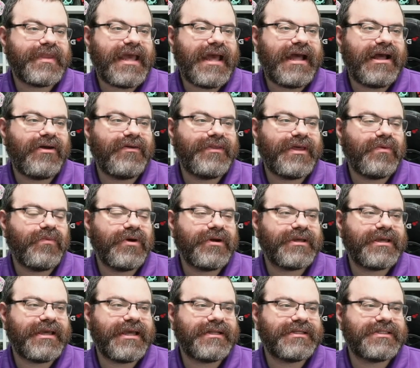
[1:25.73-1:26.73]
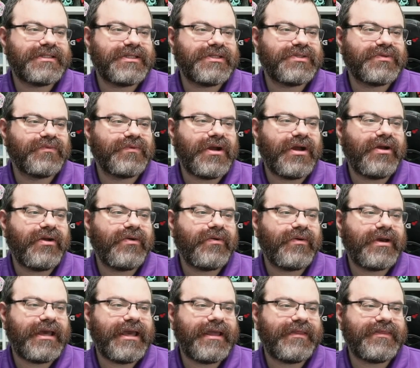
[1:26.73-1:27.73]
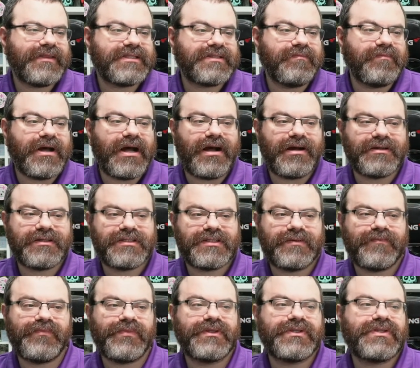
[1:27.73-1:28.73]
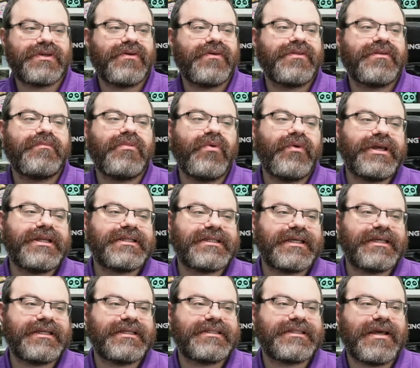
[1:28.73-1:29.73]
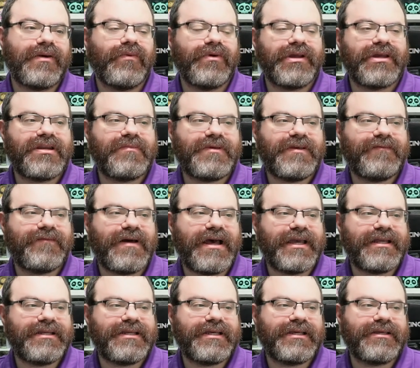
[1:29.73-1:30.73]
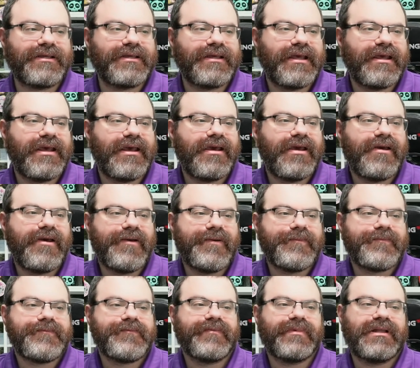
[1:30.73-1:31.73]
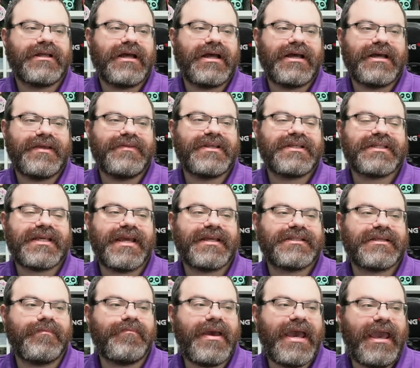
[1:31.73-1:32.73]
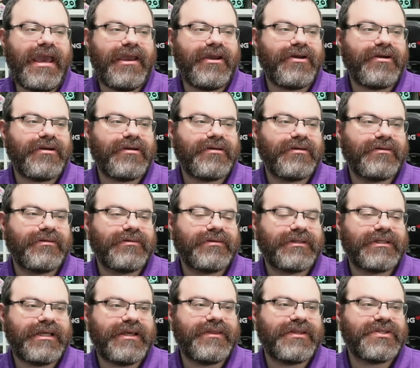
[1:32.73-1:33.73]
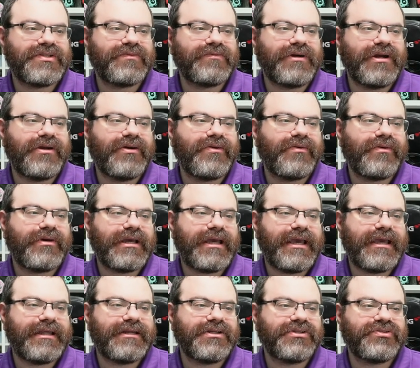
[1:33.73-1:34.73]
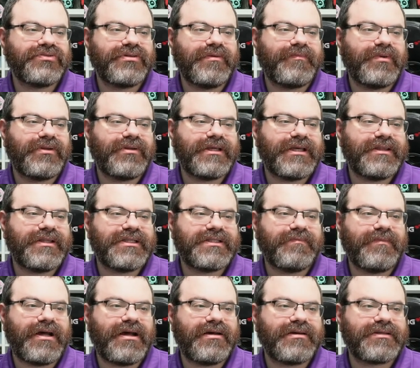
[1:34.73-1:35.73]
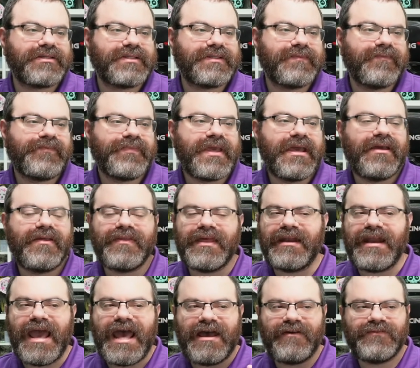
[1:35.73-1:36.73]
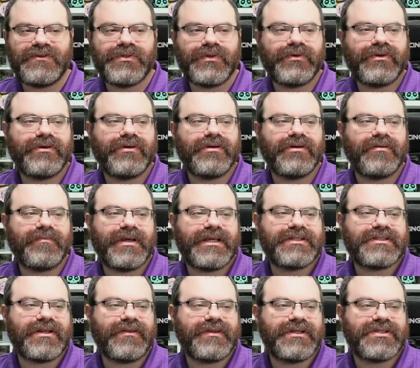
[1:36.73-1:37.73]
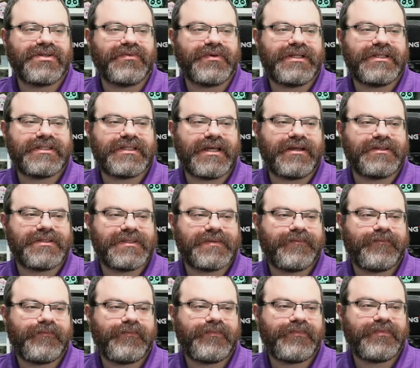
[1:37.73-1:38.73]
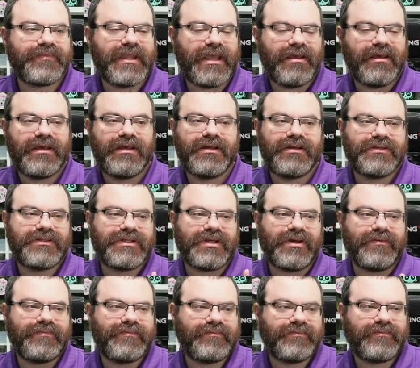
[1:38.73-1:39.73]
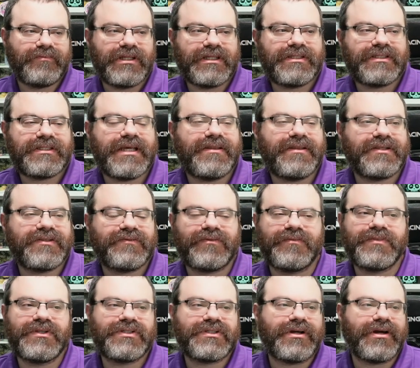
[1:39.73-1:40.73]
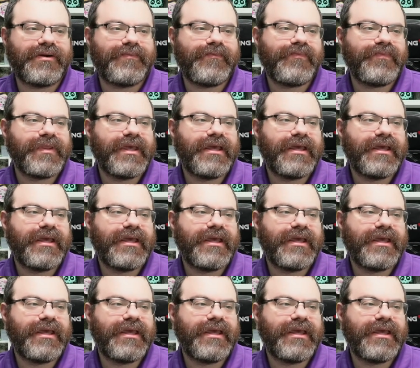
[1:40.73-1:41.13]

how they work against this row and this box. So the point is that we're going to be finding, uh, in this case, a pair in this row and a triple in this box that have to occur based on these green cells. So let's take this from the start.